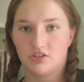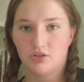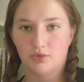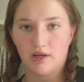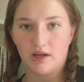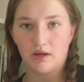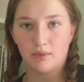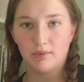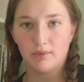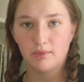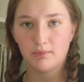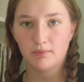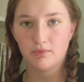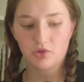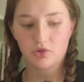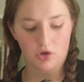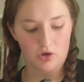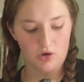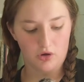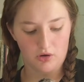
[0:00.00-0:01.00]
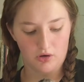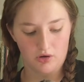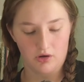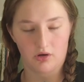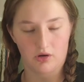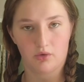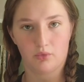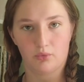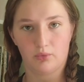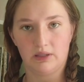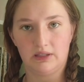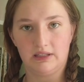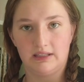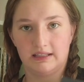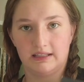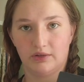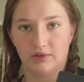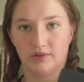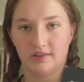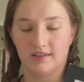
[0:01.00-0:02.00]
2 albums are Willie
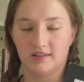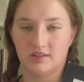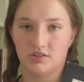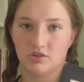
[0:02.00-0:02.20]
Nelson